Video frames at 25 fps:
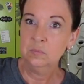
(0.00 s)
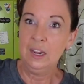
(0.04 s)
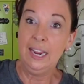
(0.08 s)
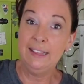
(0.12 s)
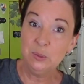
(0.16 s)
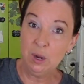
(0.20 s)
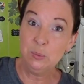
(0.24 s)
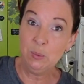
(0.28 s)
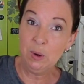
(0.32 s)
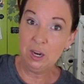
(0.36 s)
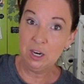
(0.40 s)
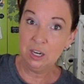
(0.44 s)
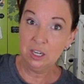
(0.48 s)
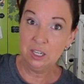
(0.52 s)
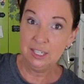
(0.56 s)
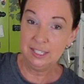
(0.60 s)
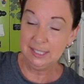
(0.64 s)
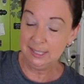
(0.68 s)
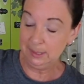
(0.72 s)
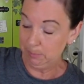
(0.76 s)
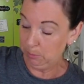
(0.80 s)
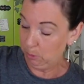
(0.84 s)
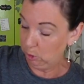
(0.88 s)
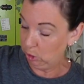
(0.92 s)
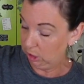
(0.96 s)
This water
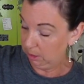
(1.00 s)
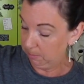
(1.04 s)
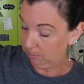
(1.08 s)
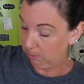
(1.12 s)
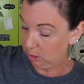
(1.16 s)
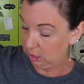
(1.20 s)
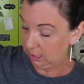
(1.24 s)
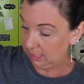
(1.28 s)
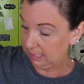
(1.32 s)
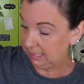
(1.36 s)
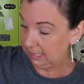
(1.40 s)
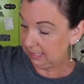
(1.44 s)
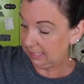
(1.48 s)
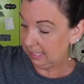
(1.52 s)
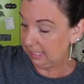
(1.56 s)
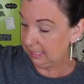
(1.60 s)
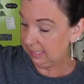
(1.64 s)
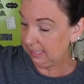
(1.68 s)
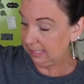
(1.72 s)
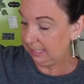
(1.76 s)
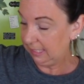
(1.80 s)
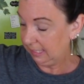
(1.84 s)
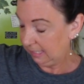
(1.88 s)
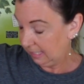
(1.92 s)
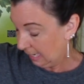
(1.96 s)
gets more and more
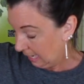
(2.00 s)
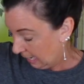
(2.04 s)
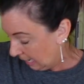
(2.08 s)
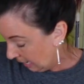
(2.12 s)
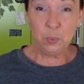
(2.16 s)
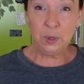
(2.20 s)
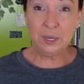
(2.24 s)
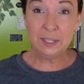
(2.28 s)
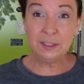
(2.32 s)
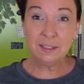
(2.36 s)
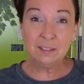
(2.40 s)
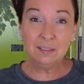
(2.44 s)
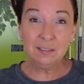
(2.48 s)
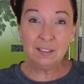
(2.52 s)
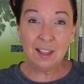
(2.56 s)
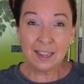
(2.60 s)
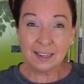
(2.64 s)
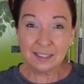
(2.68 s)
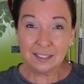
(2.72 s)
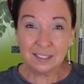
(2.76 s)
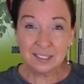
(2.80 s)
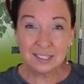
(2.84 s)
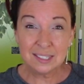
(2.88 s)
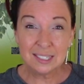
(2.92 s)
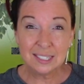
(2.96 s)
disgusting. With
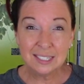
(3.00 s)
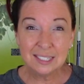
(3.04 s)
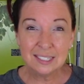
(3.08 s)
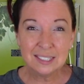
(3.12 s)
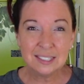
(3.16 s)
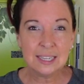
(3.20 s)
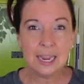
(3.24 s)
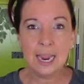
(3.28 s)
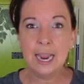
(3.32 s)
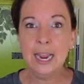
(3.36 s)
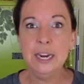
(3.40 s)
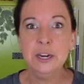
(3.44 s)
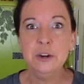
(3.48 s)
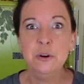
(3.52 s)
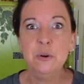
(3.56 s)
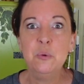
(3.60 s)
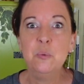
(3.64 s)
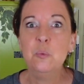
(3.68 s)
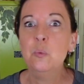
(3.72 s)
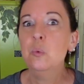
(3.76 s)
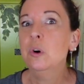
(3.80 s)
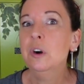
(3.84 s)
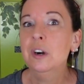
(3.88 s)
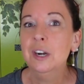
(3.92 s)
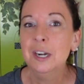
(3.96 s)
lettuces, I
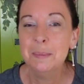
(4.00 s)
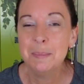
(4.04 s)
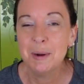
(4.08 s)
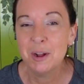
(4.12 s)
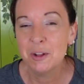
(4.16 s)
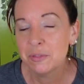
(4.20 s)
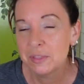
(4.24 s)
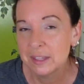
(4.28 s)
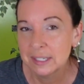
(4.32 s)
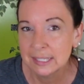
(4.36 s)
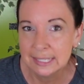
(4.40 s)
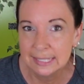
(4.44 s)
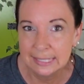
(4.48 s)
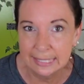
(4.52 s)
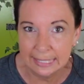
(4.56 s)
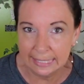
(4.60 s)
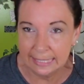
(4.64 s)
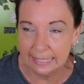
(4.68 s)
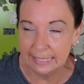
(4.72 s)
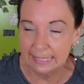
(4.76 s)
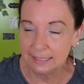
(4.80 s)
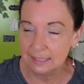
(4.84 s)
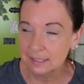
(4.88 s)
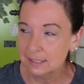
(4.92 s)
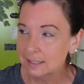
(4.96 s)
don't worry about the
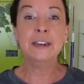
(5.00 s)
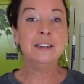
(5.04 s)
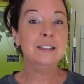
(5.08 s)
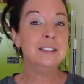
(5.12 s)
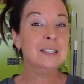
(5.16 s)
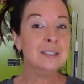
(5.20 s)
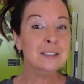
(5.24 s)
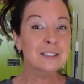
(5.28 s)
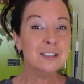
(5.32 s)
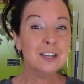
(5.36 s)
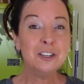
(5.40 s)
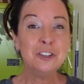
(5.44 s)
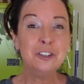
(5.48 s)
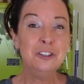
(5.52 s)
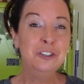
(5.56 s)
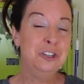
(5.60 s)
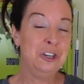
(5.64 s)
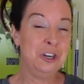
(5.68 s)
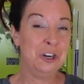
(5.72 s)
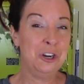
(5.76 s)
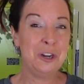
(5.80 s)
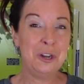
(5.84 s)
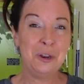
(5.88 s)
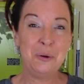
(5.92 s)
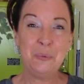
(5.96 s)
seeds. Lettuces are
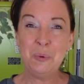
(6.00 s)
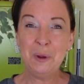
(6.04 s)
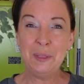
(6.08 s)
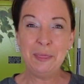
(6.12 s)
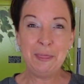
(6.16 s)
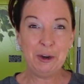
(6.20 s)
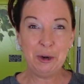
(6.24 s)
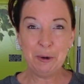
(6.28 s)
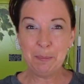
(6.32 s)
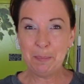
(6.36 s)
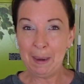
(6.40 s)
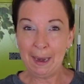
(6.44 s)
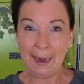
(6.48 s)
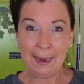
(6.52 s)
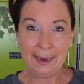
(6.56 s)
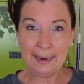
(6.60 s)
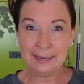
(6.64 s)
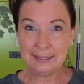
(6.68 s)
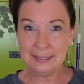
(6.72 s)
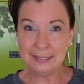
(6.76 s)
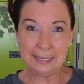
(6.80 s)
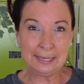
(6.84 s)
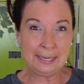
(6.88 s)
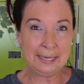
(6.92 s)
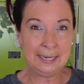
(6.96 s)
good when they're
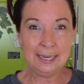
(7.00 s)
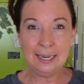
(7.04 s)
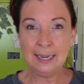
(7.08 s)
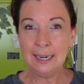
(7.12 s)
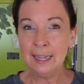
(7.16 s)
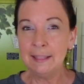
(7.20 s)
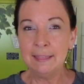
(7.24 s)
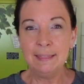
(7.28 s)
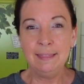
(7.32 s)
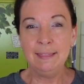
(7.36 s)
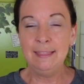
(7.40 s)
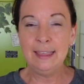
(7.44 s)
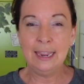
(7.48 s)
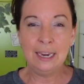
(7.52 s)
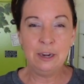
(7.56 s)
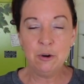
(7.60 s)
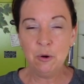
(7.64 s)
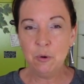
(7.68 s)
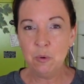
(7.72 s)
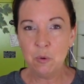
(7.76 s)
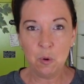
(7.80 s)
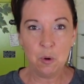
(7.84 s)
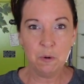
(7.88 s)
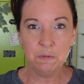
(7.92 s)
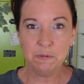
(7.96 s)
packed in. They
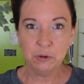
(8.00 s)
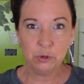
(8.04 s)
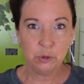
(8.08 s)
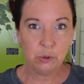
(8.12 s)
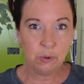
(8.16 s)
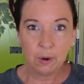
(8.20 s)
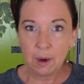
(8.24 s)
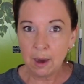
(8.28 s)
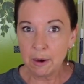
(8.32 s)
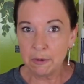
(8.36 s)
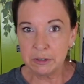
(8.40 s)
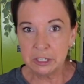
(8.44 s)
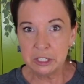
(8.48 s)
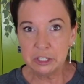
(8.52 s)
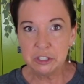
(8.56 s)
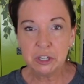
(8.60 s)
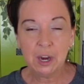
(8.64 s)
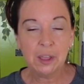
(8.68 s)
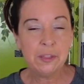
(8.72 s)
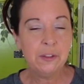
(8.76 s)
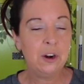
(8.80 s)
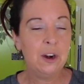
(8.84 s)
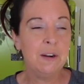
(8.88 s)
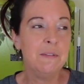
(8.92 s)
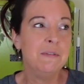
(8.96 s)
don't overcrowd each
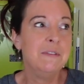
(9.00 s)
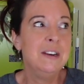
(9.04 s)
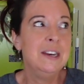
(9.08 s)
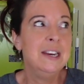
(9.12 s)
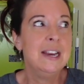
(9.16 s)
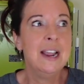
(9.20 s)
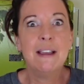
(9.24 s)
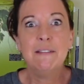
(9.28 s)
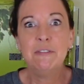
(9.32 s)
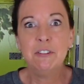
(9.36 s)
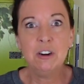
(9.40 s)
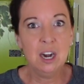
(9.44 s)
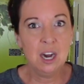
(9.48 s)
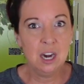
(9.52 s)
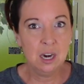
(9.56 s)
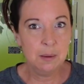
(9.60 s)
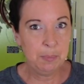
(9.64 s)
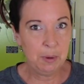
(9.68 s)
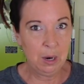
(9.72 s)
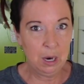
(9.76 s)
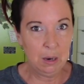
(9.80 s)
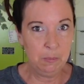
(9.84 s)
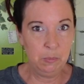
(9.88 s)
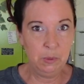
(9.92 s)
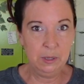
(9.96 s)
other. I've never had a
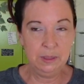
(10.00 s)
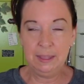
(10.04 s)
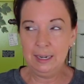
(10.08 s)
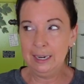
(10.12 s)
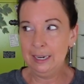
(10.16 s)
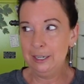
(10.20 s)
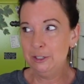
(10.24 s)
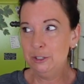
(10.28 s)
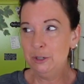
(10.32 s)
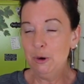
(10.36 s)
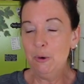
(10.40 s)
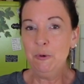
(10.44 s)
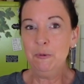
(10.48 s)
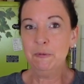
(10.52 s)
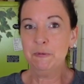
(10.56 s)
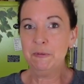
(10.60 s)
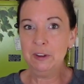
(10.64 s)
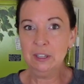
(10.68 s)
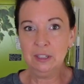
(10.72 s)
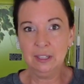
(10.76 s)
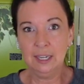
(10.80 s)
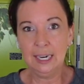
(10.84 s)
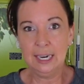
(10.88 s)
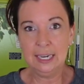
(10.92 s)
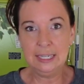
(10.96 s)
problem with it. I don't
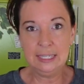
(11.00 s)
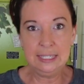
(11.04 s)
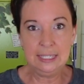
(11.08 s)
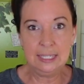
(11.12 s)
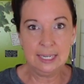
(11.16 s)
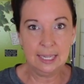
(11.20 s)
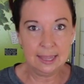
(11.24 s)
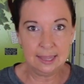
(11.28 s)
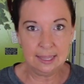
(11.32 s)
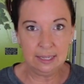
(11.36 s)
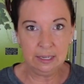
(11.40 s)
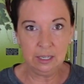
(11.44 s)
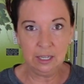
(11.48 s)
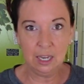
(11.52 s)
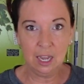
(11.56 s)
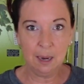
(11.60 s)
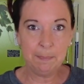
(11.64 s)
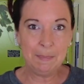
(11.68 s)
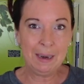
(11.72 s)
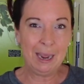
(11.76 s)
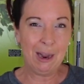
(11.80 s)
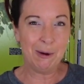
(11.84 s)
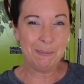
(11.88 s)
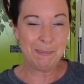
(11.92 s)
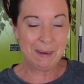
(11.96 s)
feel like I need to thin
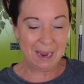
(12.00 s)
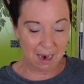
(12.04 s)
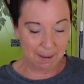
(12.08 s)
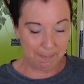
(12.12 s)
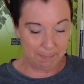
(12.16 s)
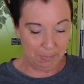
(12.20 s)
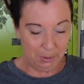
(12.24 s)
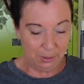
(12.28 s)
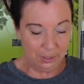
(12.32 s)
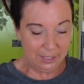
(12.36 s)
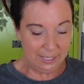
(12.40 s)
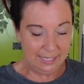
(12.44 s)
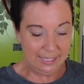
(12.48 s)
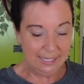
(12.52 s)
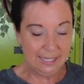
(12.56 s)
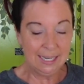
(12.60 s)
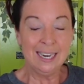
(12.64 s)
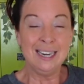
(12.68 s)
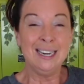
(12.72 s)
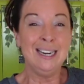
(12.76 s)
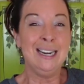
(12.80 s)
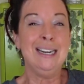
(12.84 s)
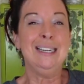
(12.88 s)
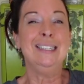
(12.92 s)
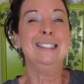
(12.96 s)
them. Now, I'm not putting
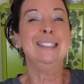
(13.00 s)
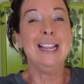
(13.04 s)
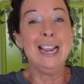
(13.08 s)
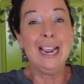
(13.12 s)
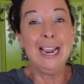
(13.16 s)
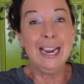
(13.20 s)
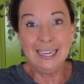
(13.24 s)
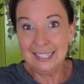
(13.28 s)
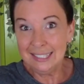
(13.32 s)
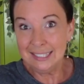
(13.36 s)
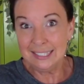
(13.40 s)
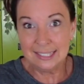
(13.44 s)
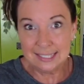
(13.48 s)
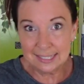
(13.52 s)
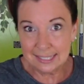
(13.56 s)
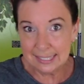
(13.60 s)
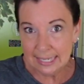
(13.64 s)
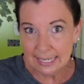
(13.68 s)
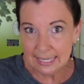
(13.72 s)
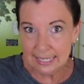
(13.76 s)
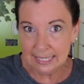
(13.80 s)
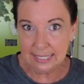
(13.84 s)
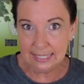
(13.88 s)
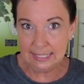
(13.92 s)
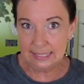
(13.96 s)
10
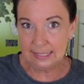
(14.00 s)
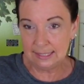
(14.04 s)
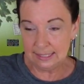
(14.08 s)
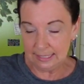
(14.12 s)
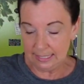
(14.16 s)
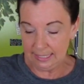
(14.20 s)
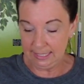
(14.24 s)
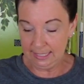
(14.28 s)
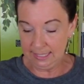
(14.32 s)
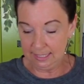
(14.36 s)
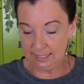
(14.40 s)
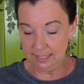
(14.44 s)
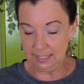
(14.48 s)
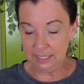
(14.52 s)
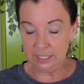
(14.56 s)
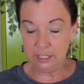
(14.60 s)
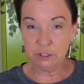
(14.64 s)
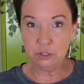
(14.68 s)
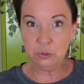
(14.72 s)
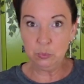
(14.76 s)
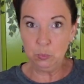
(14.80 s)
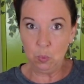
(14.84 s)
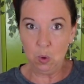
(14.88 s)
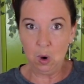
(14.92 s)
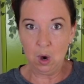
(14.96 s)
seeds in
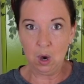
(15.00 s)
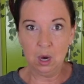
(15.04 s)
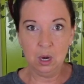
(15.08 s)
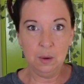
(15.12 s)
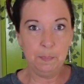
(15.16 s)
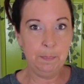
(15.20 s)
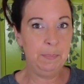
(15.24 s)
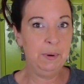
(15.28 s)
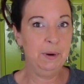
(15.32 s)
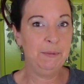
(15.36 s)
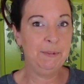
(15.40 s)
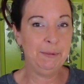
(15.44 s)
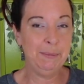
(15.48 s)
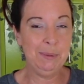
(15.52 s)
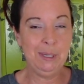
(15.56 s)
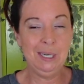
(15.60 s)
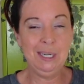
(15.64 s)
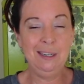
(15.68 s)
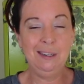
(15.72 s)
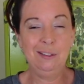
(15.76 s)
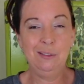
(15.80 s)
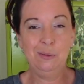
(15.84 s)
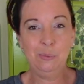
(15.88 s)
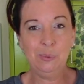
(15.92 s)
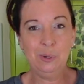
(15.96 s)
each one, but if I'm
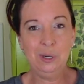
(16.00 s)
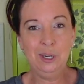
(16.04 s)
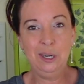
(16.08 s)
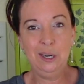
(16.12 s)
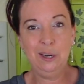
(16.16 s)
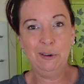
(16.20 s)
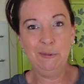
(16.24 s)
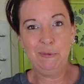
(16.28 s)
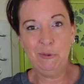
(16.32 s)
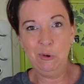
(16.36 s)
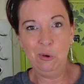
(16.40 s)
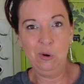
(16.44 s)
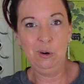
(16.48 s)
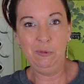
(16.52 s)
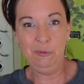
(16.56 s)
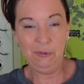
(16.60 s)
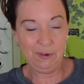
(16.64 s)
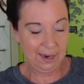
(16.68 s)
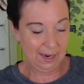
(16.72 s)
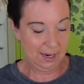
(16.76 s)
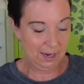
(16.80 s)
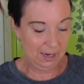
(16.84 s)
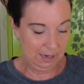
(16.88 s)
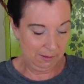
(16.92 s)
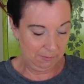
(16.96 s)
getting 3 or 4 or
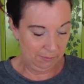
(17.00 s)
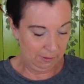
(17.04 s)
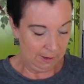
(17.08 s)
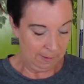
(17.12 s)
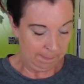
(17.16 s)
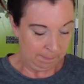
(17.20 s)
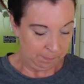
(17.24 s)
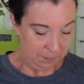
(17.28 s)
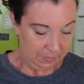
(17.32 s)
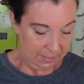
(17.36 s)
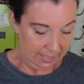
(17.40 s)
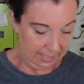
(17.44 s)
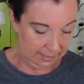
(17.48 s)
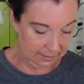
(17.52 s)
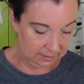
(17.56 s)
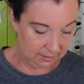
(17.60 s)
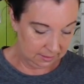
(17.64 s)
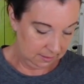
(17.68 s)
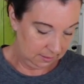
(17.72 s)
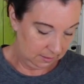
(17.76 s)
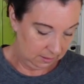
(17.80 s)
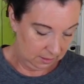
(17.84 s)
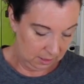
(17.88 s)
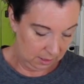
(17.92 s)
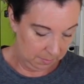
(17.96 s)
5,
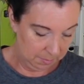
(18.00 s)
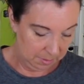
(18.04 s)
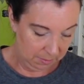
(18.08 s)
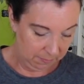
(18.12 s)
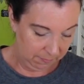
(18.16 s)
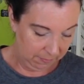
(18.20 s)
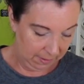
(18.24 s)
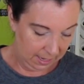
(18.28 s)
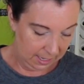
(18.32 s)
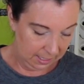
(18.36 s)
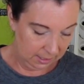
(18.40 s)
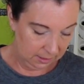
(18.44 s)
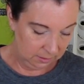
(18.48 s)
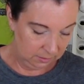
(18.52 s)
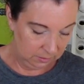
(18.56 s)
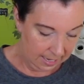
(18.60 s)
it's gonna be fine.